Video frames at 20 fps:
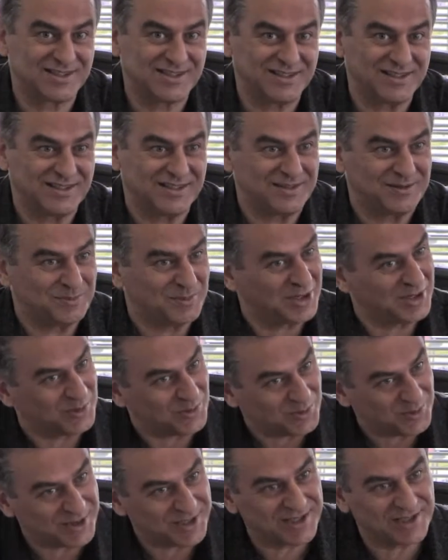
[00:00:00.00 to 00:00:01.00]
And by
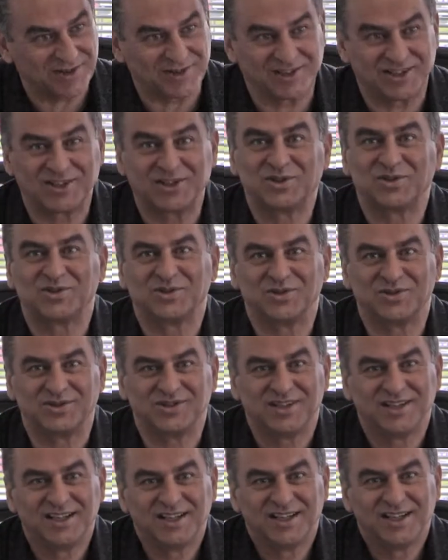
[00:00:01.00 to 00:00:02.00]
the way, I'd like
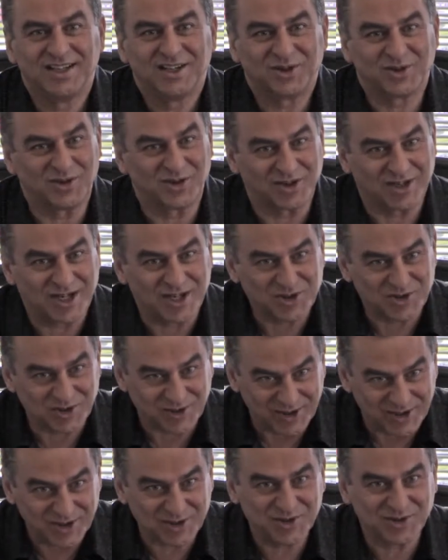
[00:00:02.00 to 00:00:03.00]
to
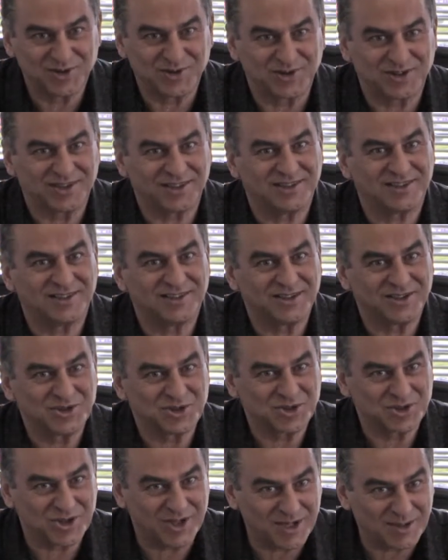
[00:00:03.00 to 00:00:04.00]
congratulate you on a, on a
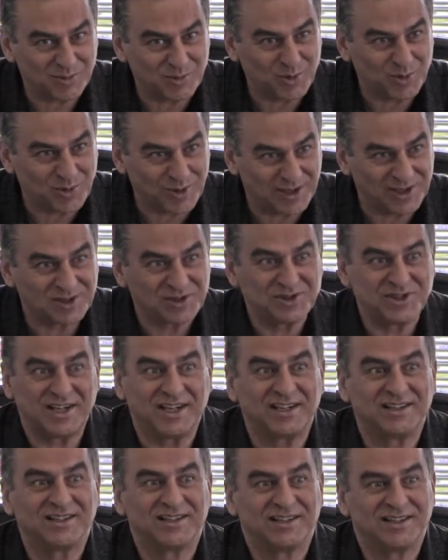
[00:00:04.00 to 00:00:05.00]
job well
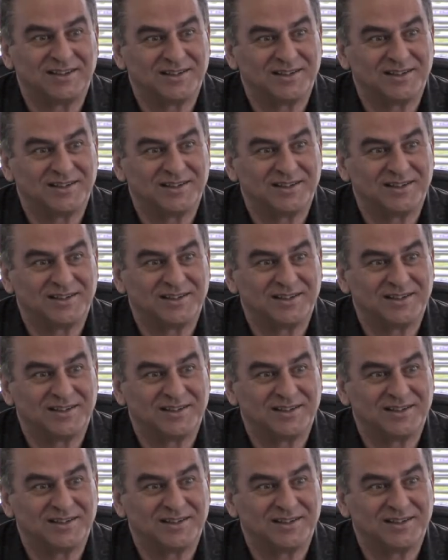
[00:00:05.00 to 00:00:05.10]
done.